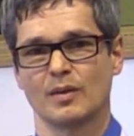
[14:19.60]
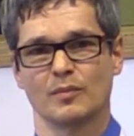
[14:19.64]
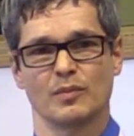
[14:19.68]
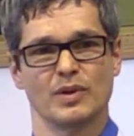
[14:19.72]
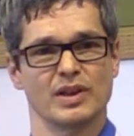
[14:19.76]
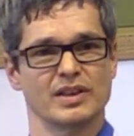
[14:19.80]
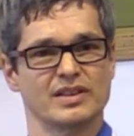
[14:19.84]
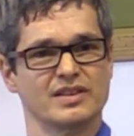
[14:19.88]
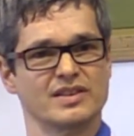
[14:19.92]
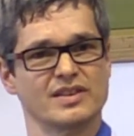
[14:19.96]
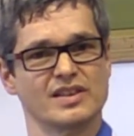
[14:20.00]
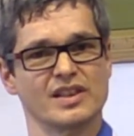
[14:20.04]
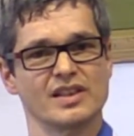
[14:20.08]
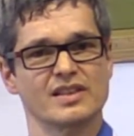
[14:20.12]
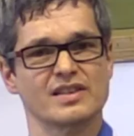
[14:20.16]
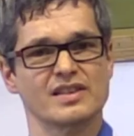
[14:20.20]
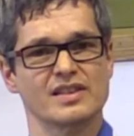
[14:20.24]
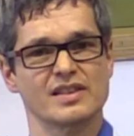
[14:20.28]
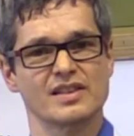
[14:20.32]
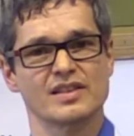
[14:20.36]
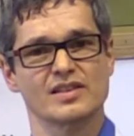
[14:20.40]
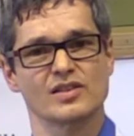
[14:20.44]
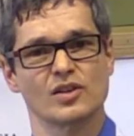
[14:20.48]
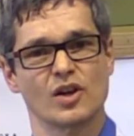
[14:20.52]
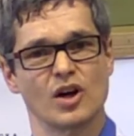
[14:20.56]
But this
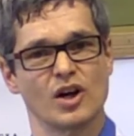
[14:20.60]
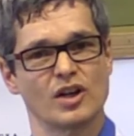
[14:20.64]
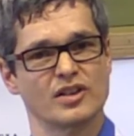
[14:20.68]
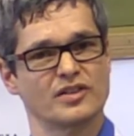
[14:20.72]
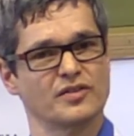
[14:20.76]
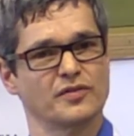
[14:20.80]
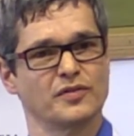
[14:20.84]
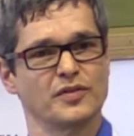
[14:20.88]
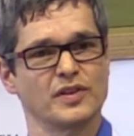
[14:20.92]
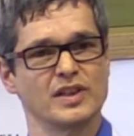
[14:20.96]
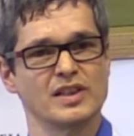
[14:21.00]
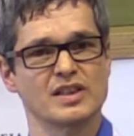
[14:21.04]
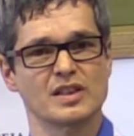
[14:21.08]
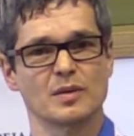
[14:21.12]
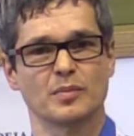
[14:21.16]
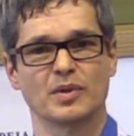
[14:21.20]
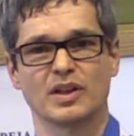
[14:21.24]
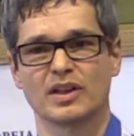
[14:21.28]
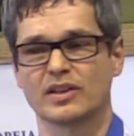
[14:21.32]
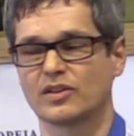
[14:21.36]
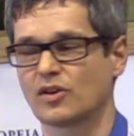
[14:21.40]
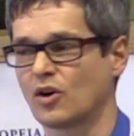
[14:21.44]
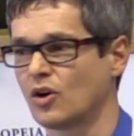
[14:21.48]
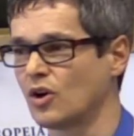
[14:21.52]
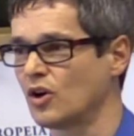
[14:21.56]
is not feasible
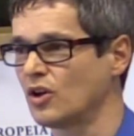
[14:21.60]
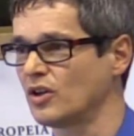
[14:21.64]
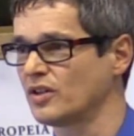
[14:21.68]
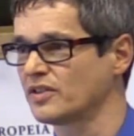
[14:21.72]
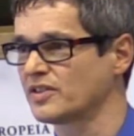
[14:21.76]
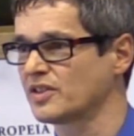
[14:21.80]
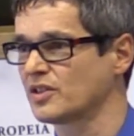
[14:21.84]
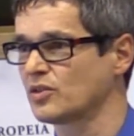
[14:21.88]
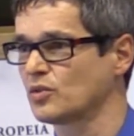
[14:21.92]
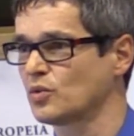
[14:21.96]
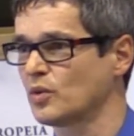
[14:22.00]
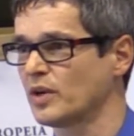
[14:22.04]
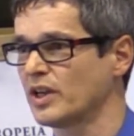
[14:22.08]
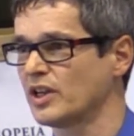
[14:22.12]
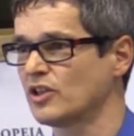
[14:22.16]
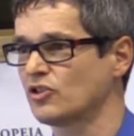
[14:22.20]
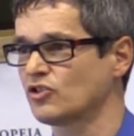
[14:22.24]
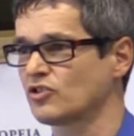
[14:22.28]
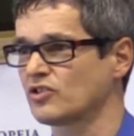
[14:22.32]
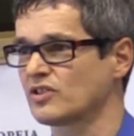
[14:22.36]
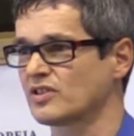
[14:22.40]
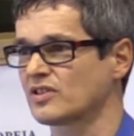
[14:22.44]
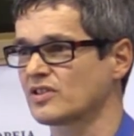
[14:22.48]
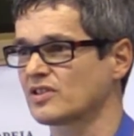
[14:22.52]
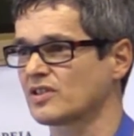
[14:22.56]
in all
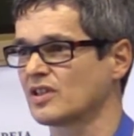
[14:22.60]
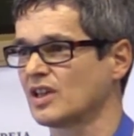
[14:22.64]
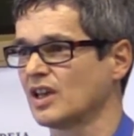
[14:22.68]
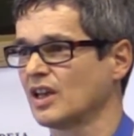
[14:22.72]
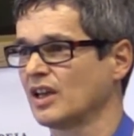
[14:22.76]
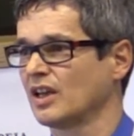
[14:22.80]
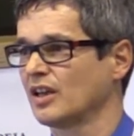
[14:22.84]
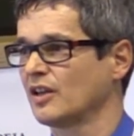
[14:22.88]
situations.